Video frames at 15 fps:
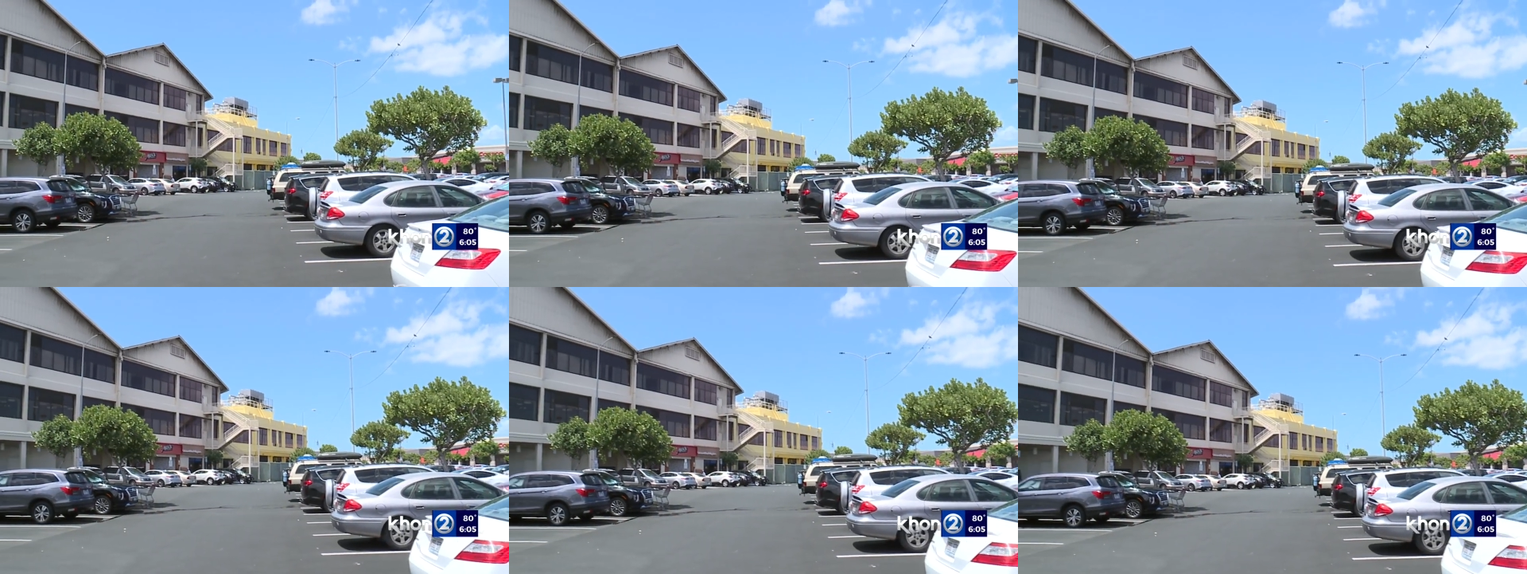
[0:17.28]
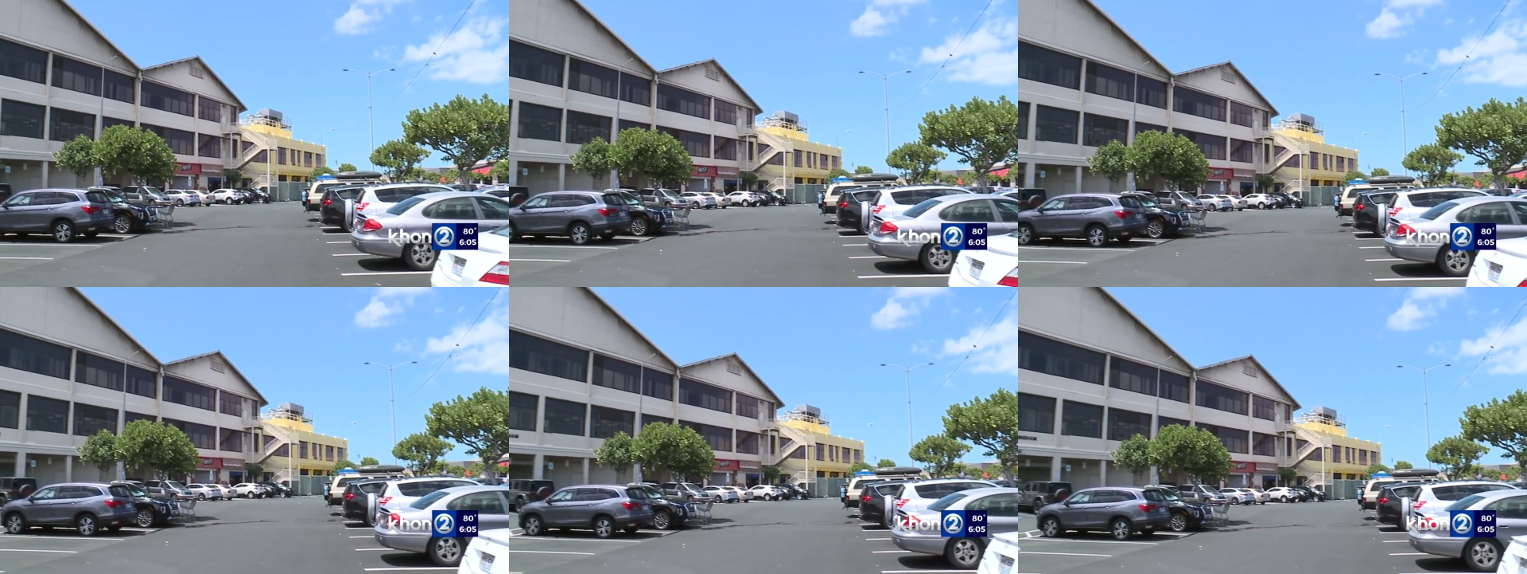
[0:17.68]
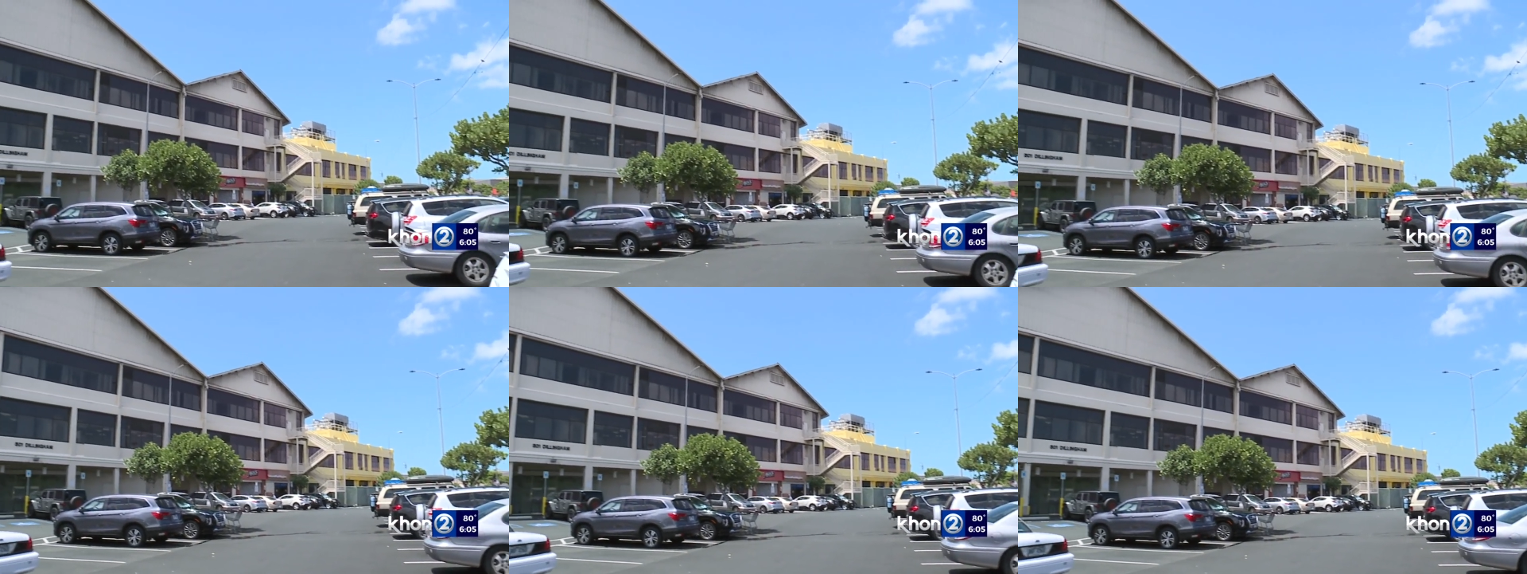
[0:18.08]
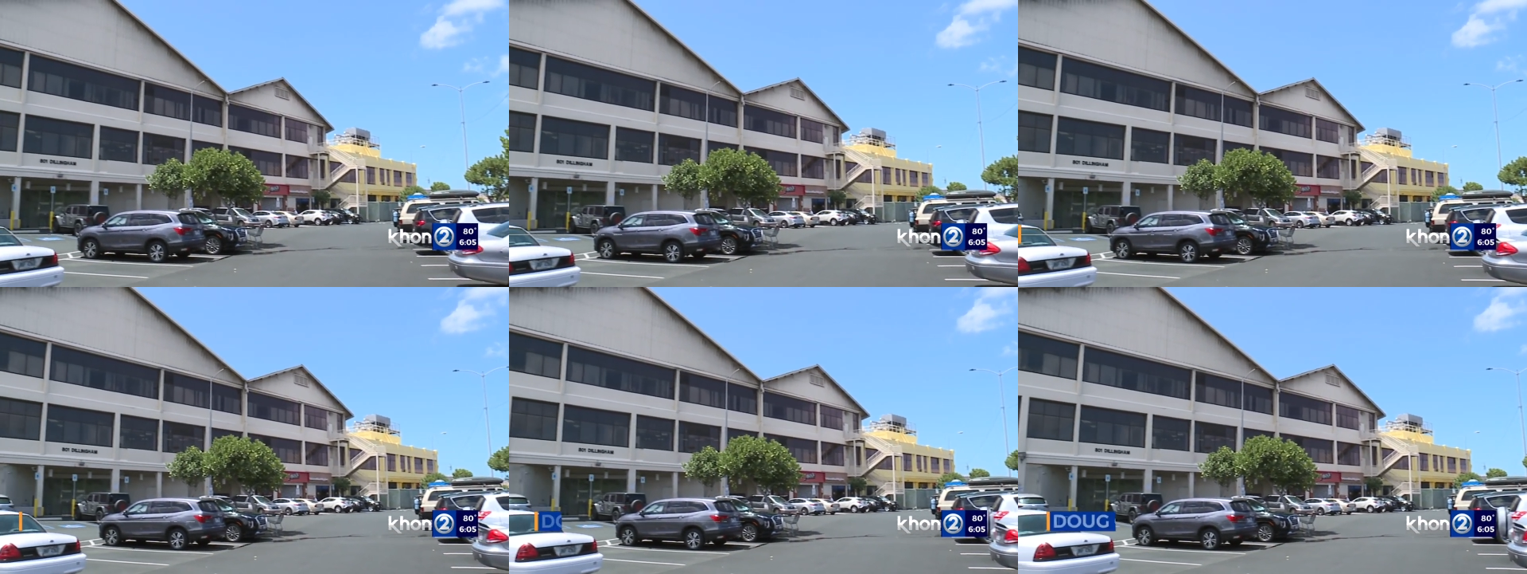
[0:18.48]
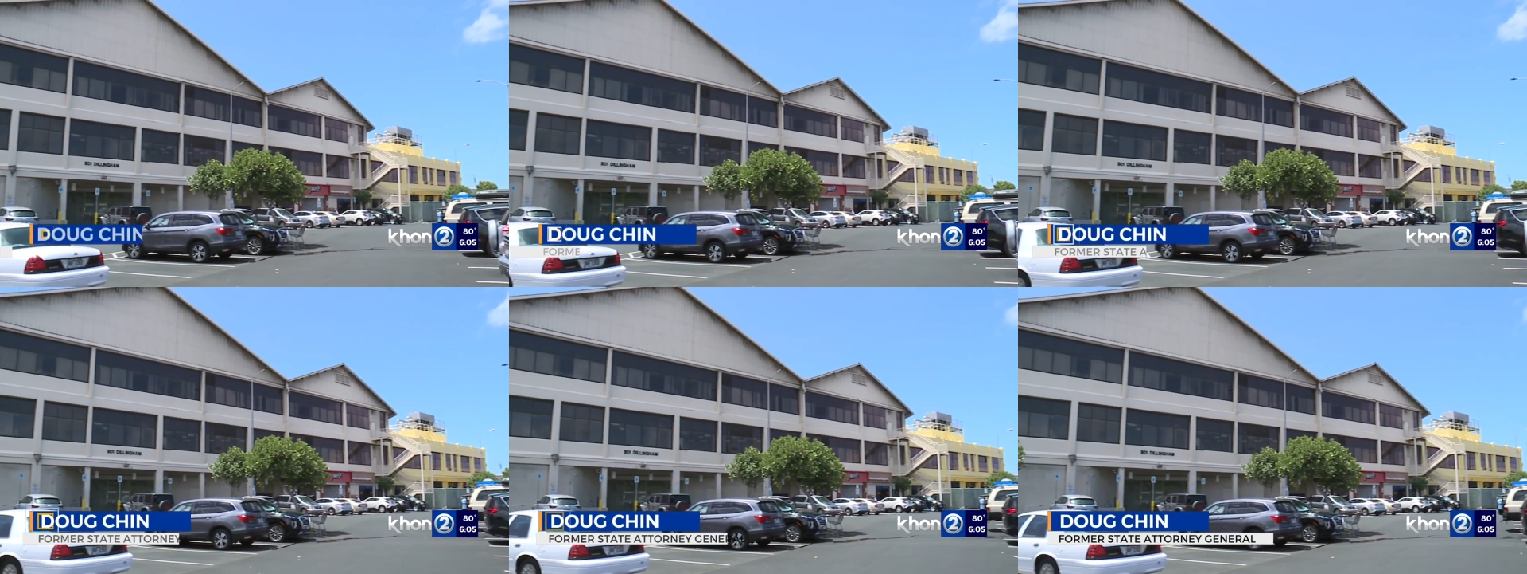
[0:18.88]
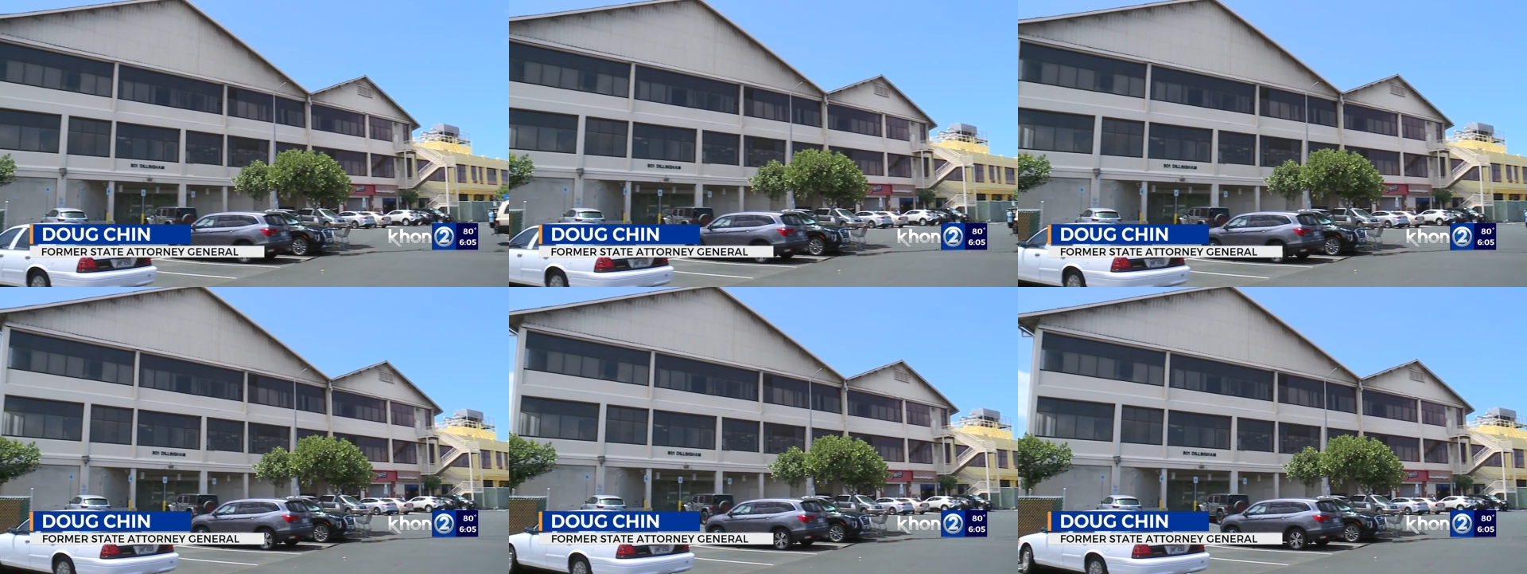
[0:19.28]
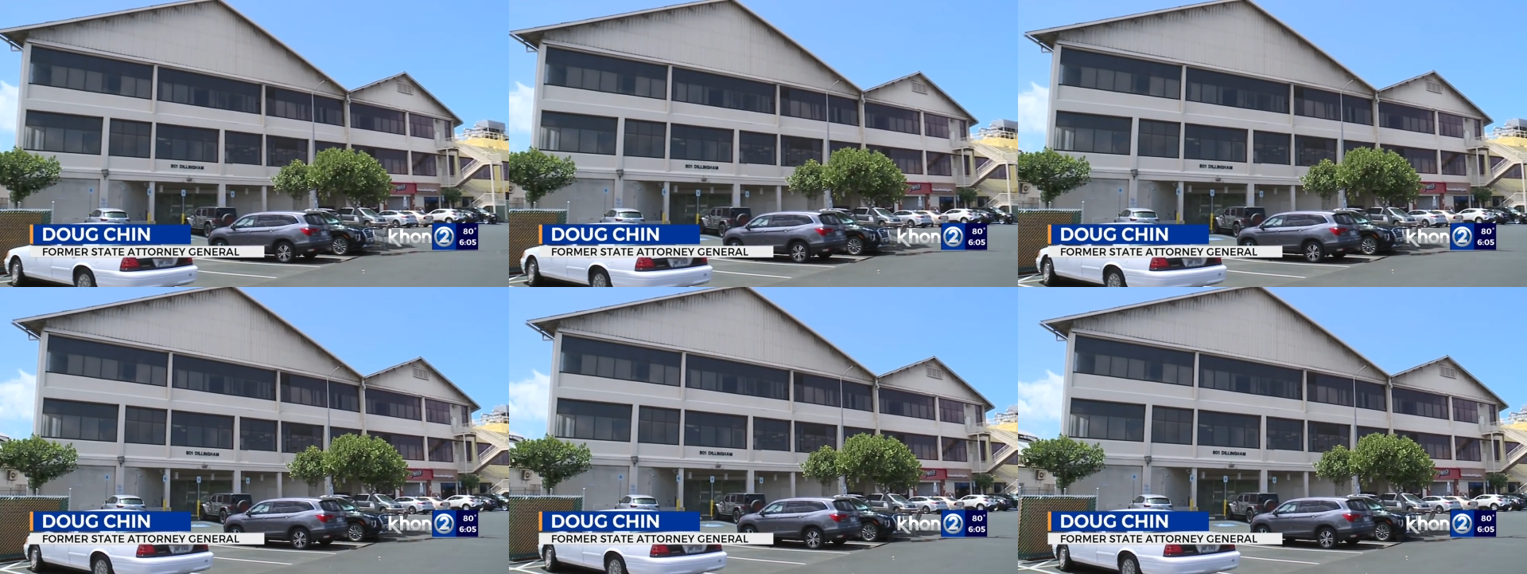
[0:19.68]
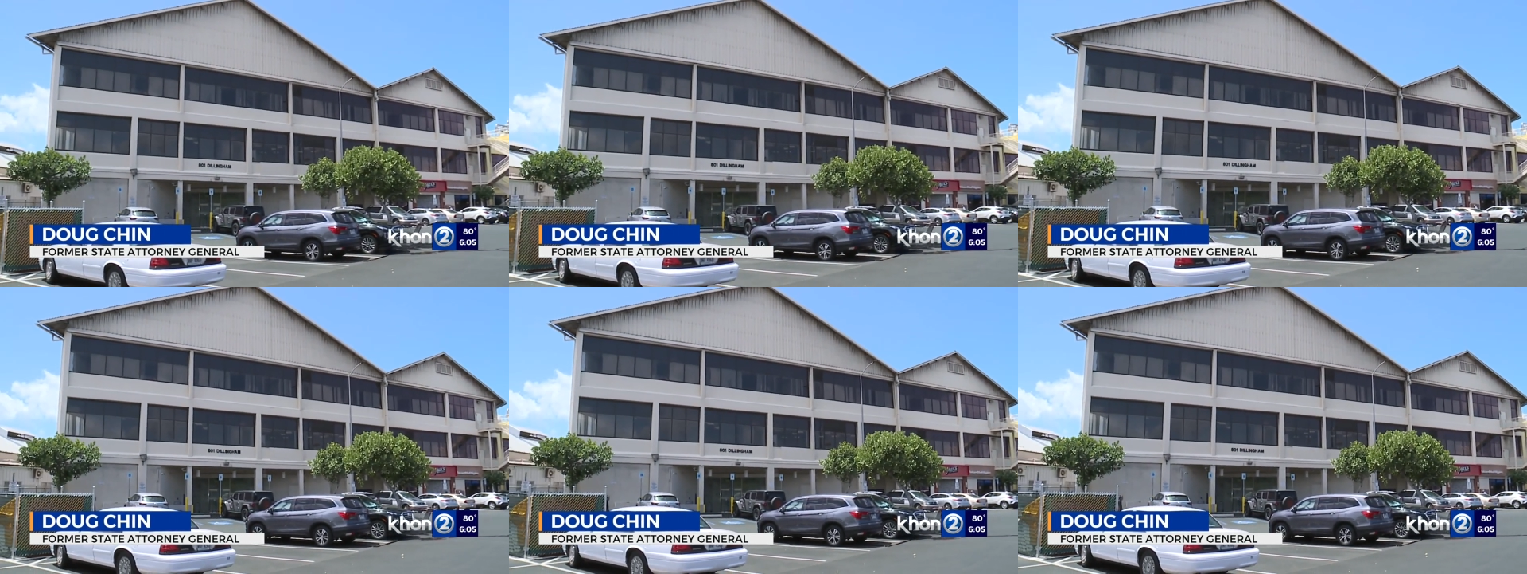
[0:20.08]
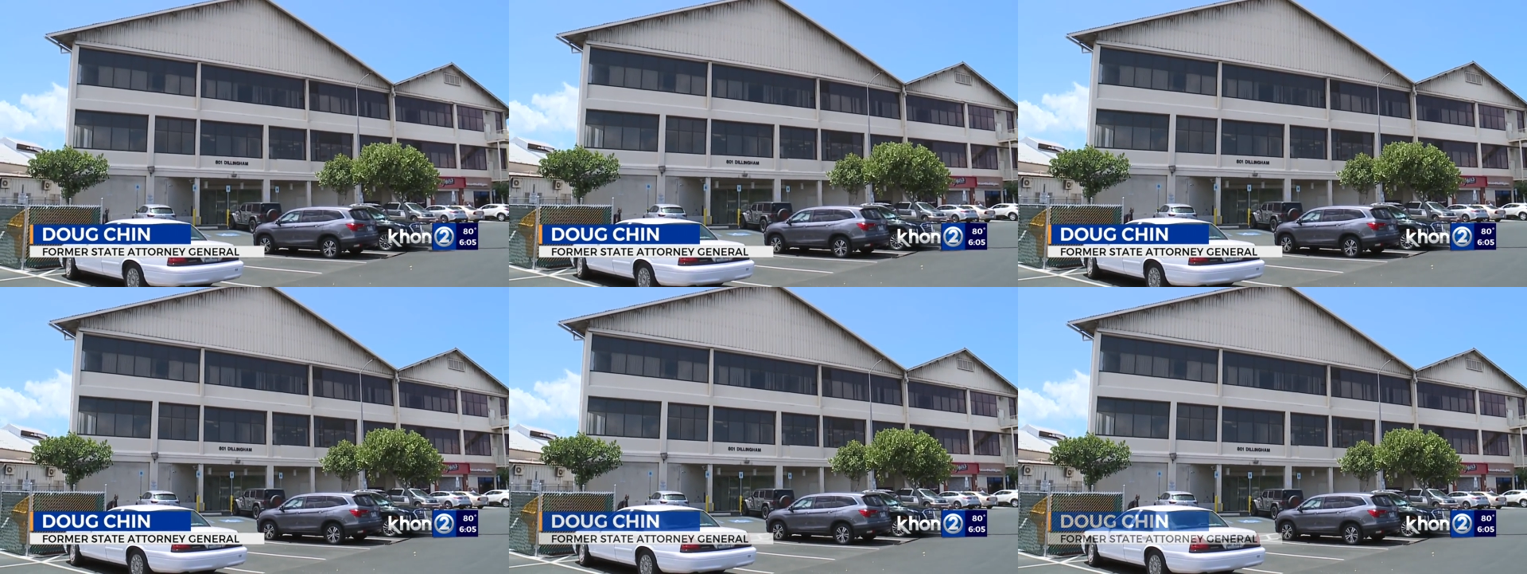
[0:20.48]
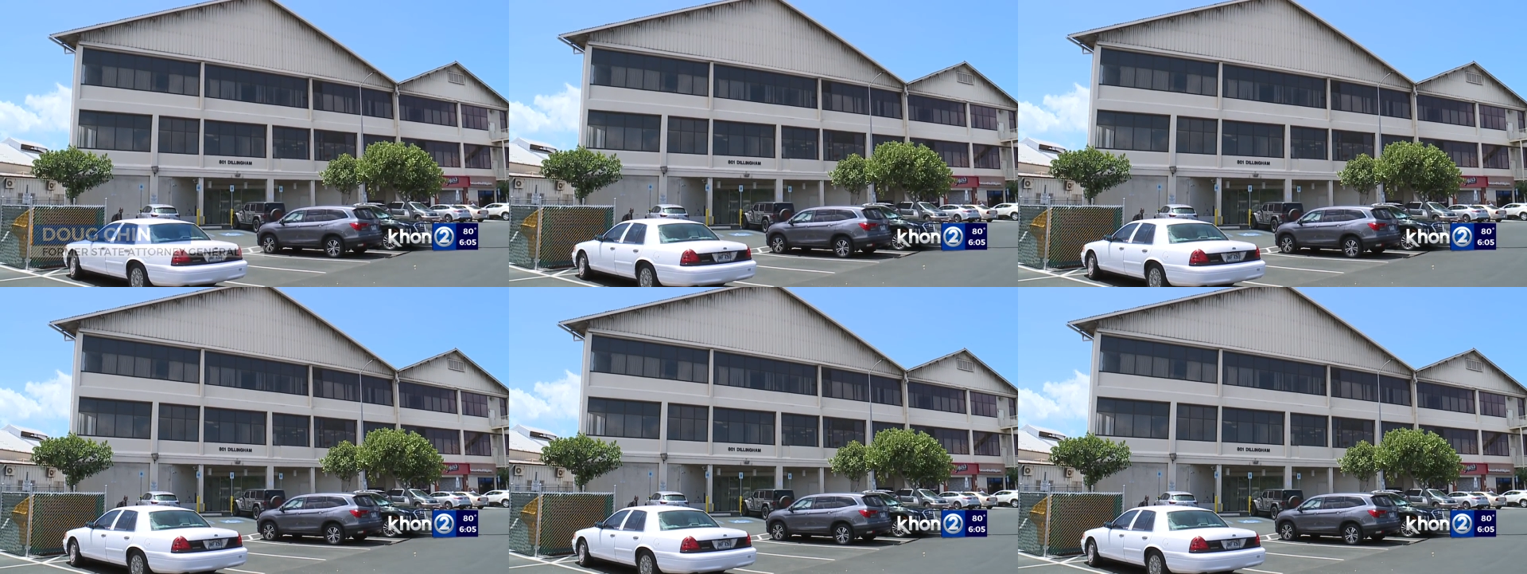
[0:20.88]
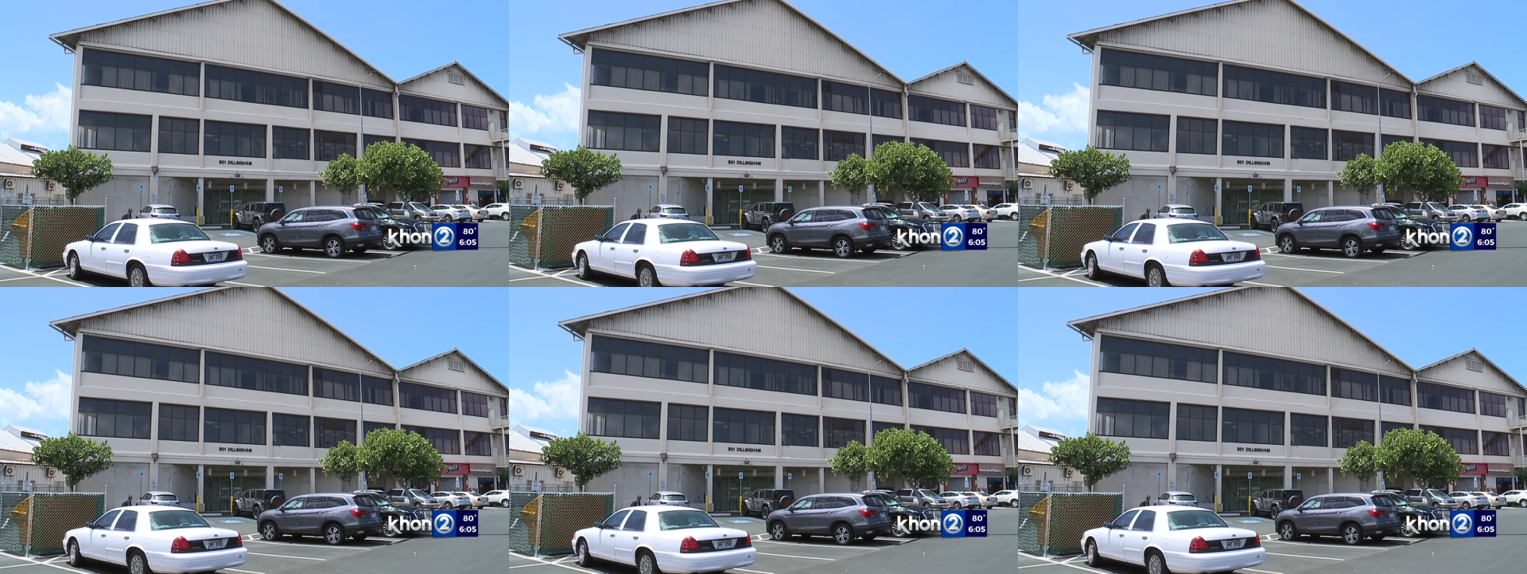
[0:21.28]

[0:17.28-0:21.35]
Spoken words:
No face is visible, so there are no lips to read.